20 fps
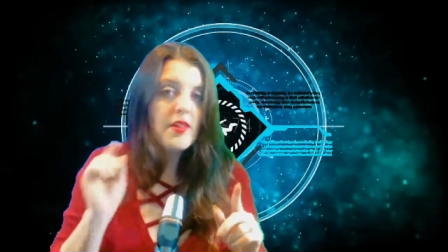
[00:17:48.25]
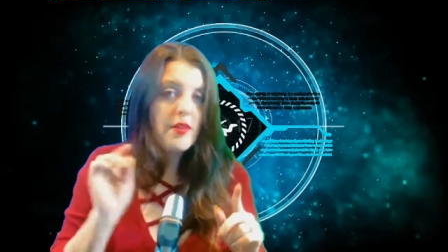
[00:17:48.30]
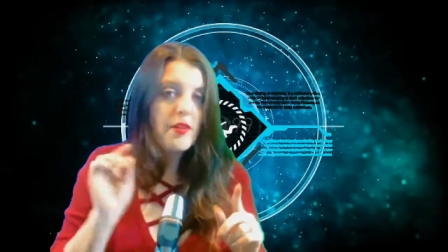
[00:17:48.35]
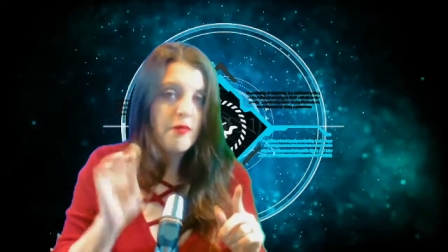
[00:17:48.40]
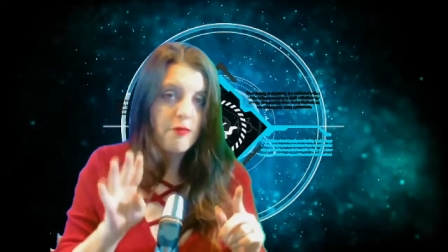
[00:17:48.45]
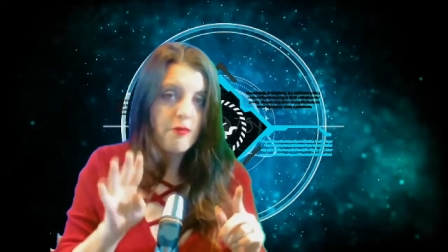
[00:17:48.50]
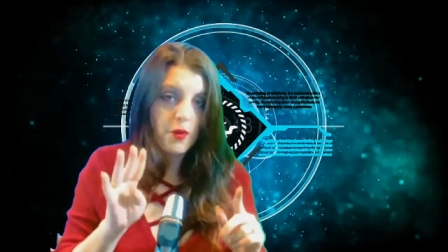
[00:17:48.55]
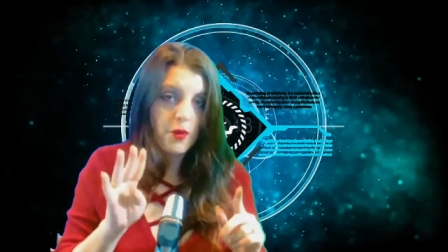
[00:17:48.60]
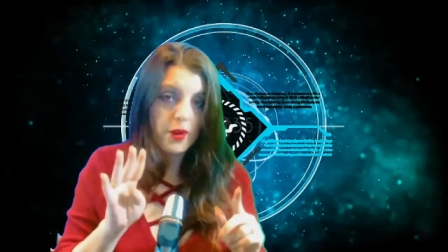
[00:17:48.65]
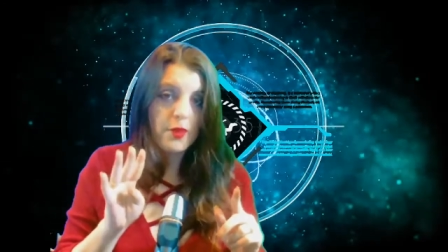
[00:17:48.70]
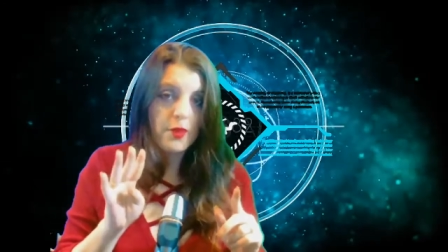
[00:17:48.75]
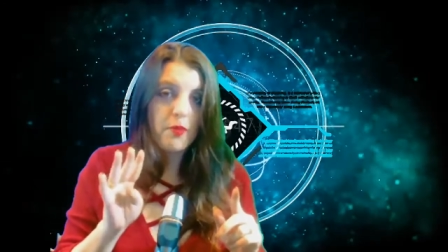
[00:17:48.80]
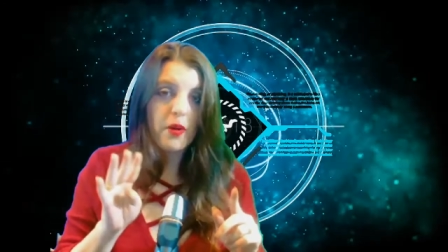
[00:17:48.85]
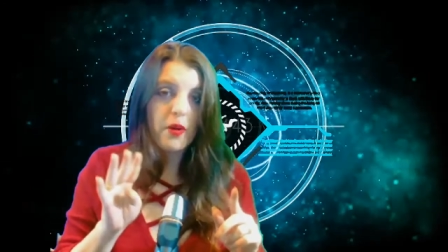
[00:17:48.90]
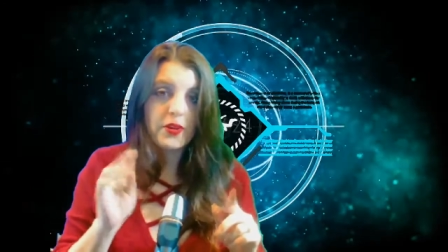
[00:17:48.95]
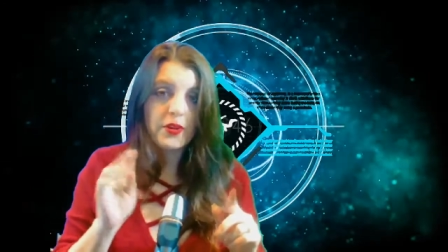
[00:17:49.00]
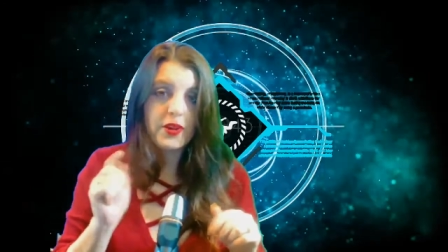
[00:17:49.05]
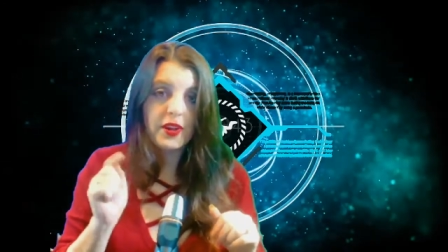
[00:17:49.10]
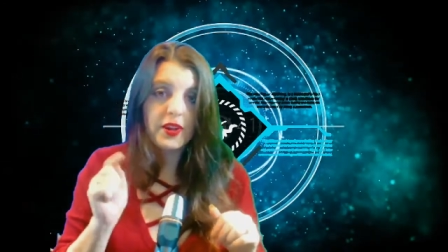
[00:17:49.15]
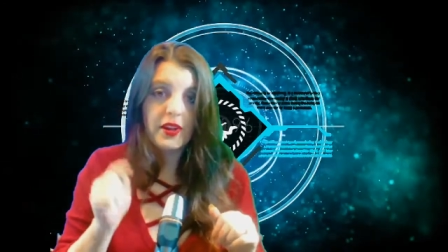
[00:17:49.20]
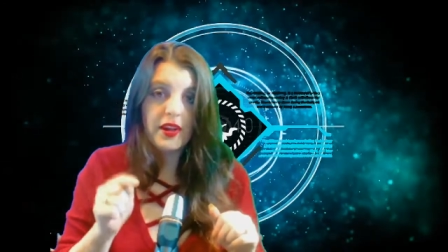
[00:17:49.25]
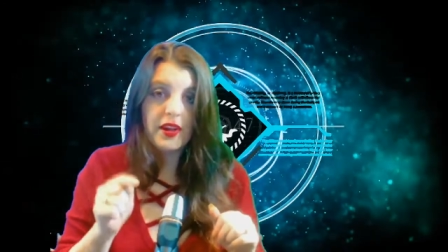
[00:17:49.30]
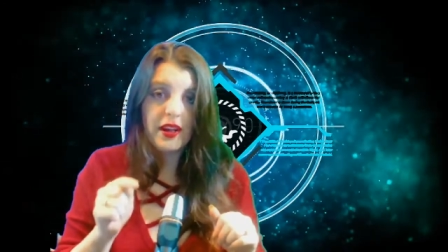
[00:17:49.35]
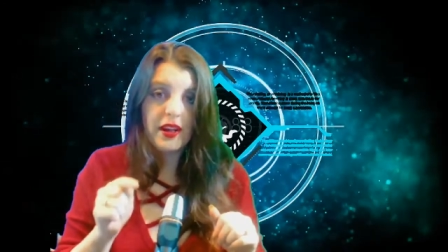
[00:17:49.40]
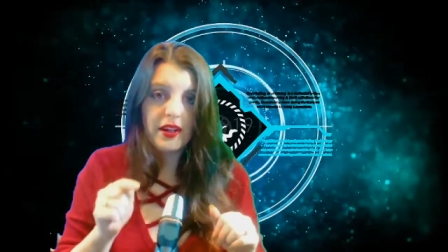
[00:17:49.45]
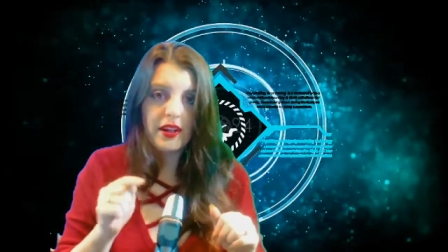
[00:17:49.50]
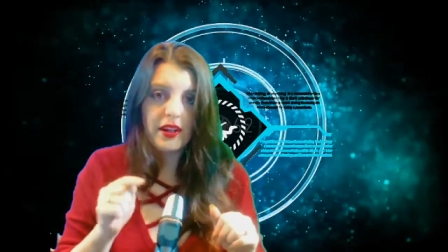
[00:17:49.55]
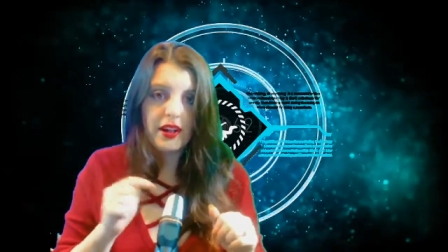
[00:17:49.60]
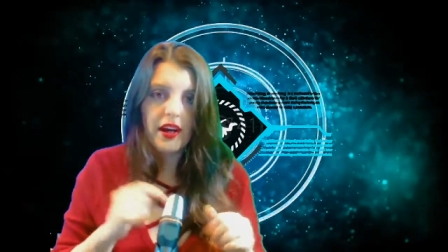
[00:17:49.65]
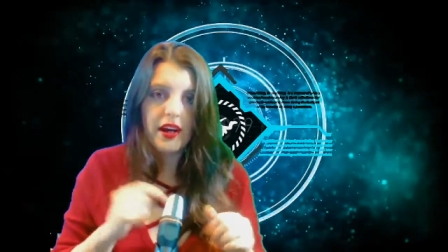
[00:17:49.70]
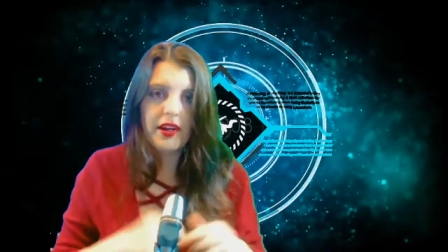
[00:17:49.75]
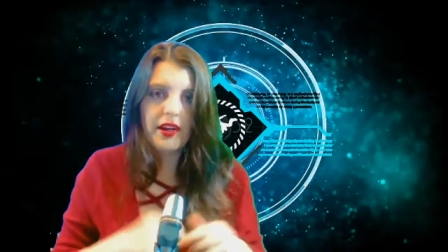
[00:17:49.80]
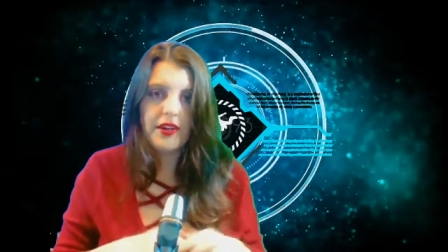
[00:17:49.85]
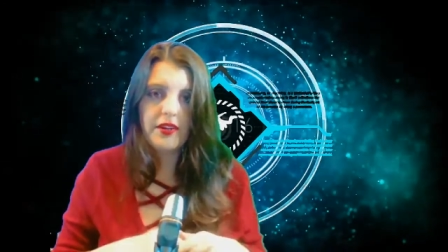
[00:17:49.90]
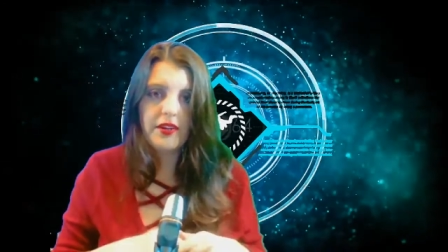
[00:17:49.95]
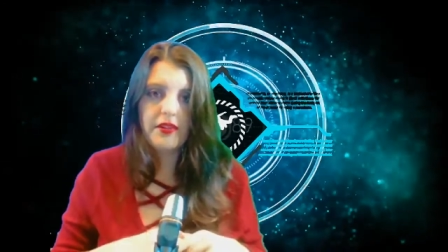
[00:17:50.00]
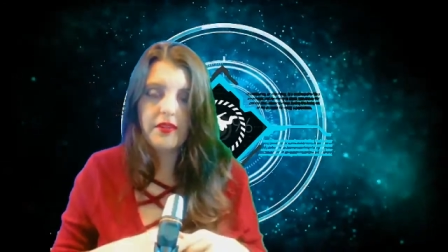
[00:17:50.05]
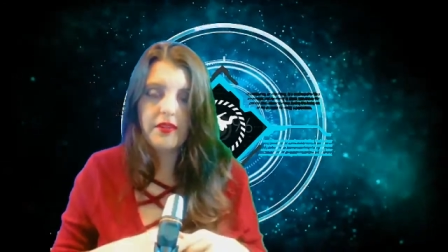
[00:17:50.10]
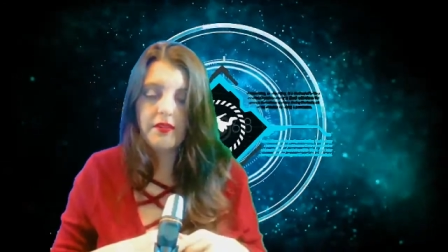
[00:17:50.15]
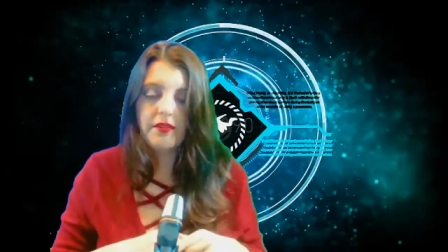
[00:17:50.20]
the fourth person in line.